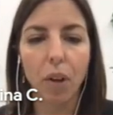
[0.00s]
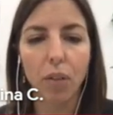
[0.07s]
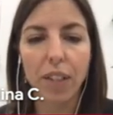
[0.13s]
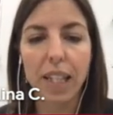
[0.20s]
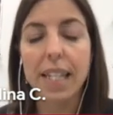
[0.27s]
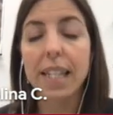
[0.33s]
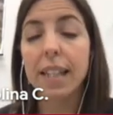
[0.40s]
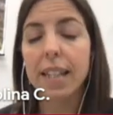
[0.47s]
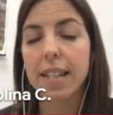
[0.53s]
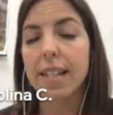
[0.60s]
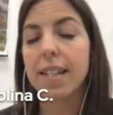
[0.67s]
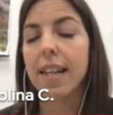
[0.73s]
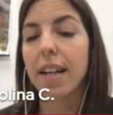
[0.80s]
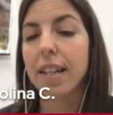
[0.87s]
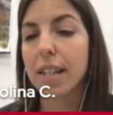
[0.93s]
citizen
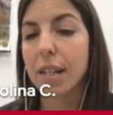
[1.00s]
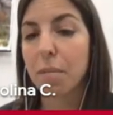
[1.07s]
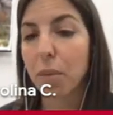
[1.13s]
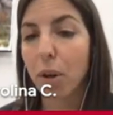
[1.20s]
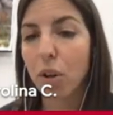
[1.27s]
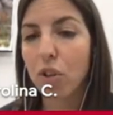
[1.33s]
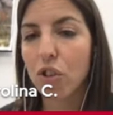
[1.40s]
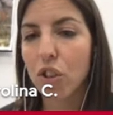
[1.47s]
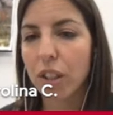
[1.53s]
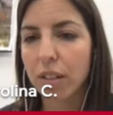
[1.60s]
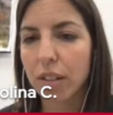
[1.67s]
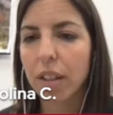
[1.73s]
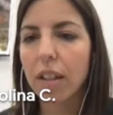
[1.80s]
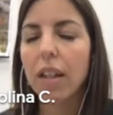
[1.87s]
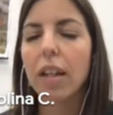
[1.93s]
science project,
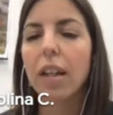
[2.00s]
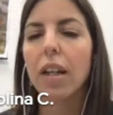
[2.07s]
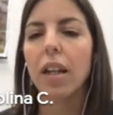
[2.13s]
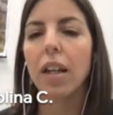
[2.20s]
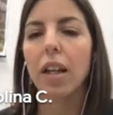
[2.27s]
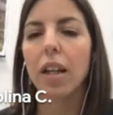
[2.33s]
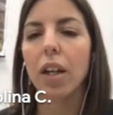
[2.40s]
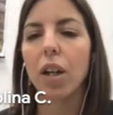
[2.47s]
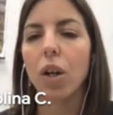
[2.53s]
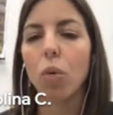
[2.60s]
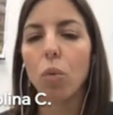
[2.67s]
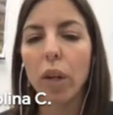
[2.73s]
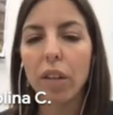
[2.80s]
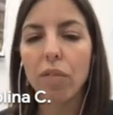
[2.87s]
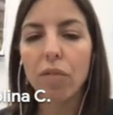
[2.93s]

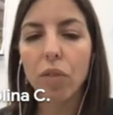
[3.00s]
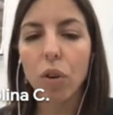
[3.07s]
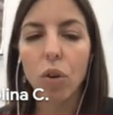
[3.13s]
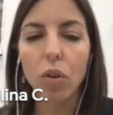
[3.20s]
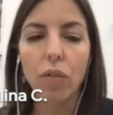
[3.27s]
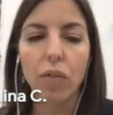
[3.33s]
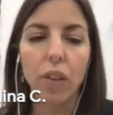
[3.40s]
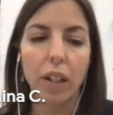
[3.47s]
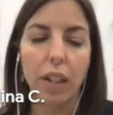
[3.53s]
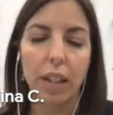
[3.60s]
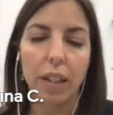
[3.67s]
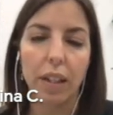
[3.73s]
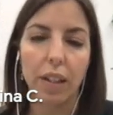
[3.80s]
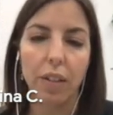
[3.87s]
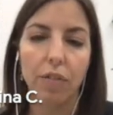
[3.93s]
we involve
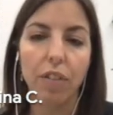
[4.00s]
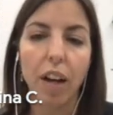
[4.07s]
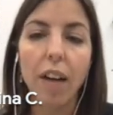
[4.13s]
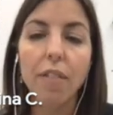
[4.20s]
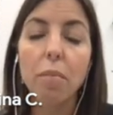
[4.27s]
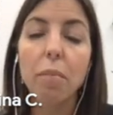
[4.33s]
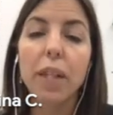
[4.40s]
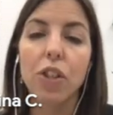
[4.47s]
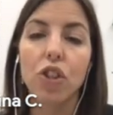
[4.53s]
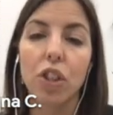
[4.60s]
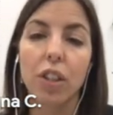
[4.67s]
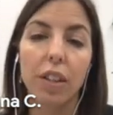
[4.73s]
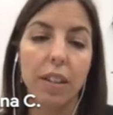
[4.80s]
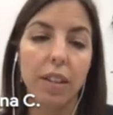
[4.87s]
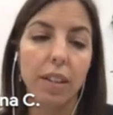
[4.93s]
5
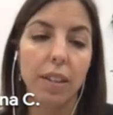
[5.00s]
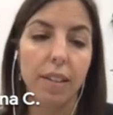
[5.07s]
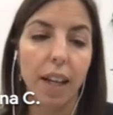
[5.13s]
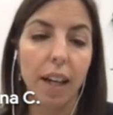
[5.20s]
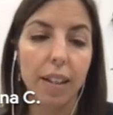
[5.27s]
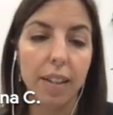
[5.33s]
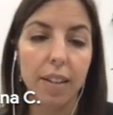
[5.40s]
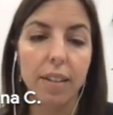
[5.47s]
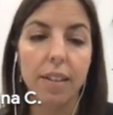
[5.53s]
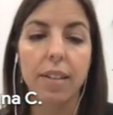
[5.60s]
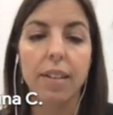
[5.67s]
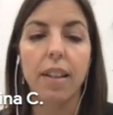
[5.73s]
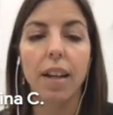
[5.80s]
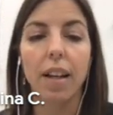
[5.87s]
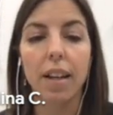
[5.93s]
PhD
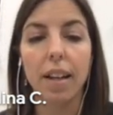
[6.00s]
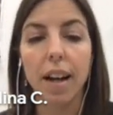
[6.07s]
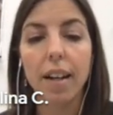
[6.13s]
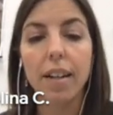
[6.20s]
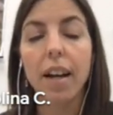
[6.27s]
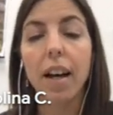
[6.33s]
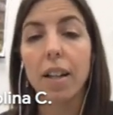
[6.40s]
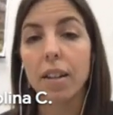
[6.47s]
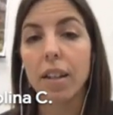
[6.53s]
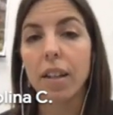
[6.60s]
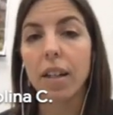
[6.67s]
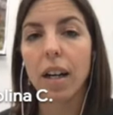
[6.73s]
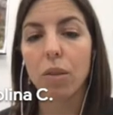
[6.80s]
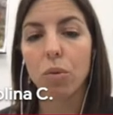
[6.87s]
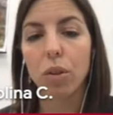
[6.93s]
scientists and 9
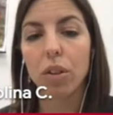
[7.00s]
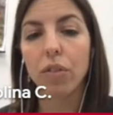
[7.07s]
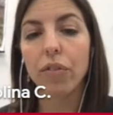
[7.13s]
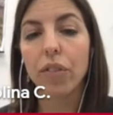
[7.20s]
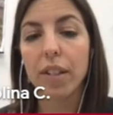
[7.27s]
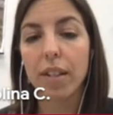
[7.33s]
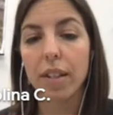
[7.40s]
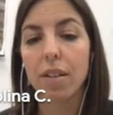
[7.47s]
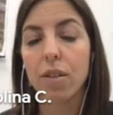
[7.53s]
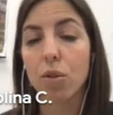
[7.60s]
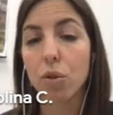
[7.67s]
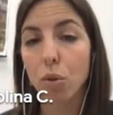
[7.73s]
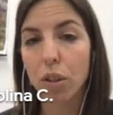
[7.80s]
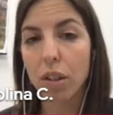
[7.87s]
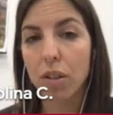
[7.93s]
undergraduate physics
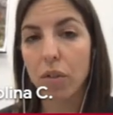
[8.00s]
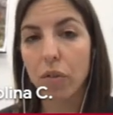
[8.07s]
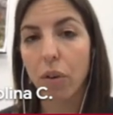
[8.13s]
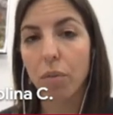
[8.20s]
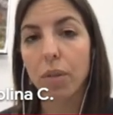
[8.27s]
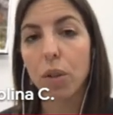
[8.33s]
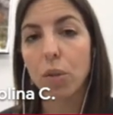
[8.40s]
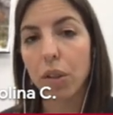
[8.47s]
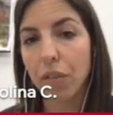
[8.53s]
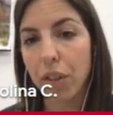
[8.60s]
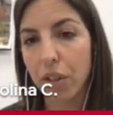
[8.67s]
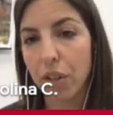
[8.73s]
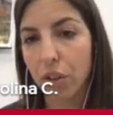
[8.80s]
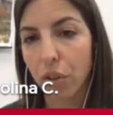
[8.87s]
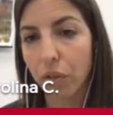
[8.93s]
students from the
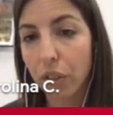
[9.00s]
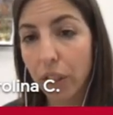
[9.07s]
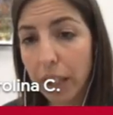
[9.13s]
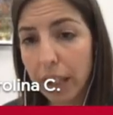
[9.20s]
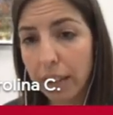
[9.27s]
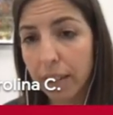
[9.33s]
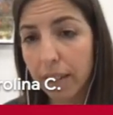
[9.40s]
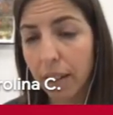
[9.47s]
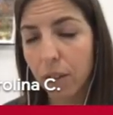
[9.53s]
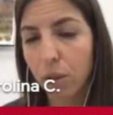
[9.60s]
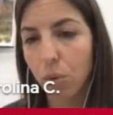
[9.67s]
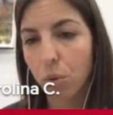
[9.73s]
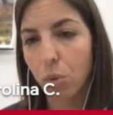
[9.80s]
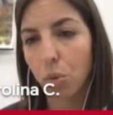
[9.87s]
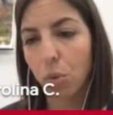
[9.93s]
University of Crete
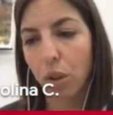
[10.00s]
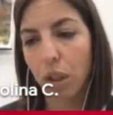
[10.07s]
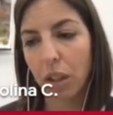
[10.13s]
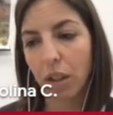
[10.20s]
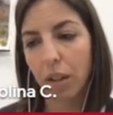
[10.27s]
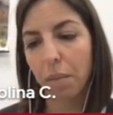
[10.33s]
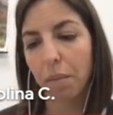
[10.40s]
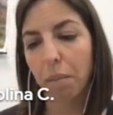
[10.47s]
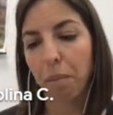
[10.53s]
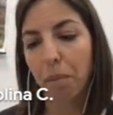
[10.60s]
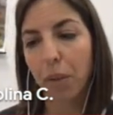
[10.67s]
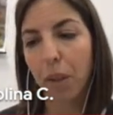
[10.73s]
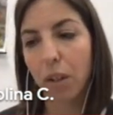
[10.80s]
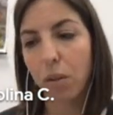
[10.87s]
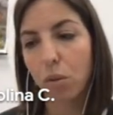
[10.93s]
to
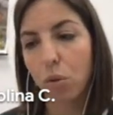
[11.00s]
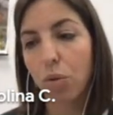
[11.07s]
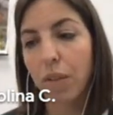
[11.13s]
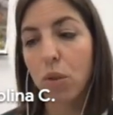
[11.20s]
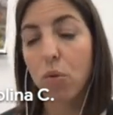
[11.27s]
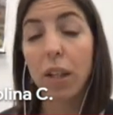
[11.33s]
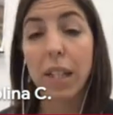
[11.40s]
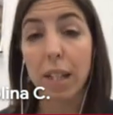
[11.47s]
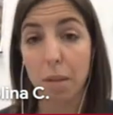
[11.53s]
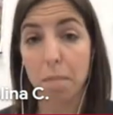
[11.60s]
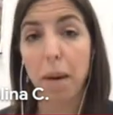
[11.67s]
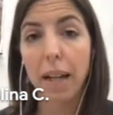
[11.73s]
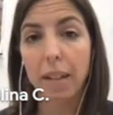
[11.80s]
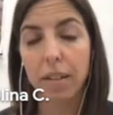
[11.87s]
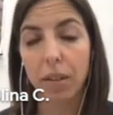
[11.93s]
visually
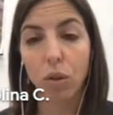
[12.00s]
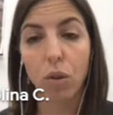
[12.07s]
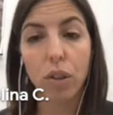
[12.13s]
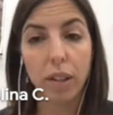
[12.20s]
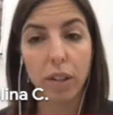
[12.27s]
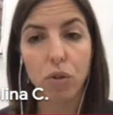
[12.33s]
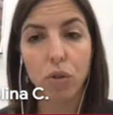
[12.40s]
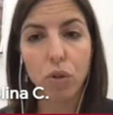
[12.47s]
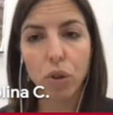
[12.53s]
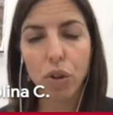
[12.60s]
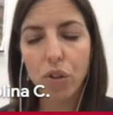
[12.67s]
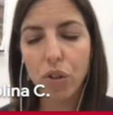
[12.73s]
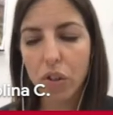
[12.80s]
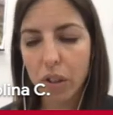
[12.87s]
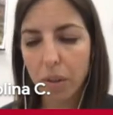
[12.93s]
inspect all these
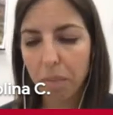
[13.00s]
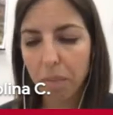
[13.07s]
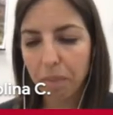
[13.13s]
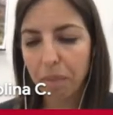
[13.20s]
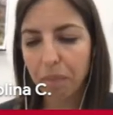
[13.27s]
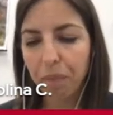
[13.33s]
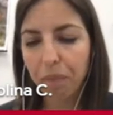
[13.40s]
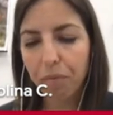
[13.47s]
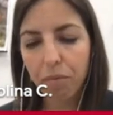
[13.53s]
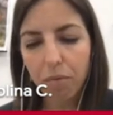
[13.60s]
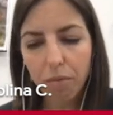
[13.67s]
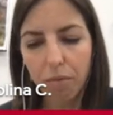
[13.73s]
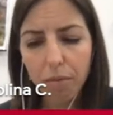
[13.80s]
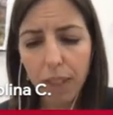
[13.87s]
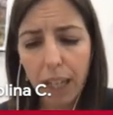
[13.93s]
sources.
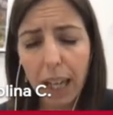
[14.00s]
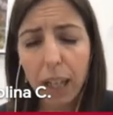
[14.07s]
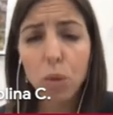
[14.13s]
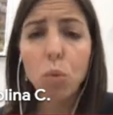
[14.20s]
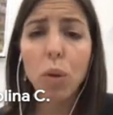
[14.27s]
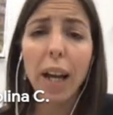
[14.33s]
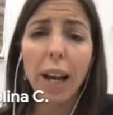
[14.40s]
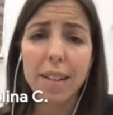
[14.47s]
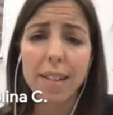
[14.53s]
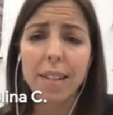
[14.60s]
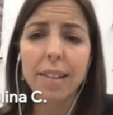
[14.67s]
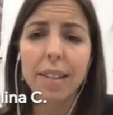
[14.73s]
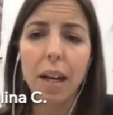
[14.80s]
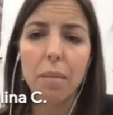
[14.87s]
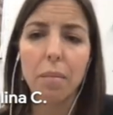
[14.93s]
And we ask
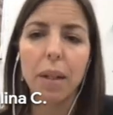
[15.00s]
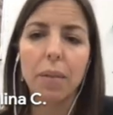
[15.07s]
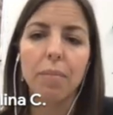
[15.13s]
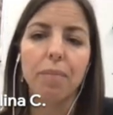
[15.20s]
them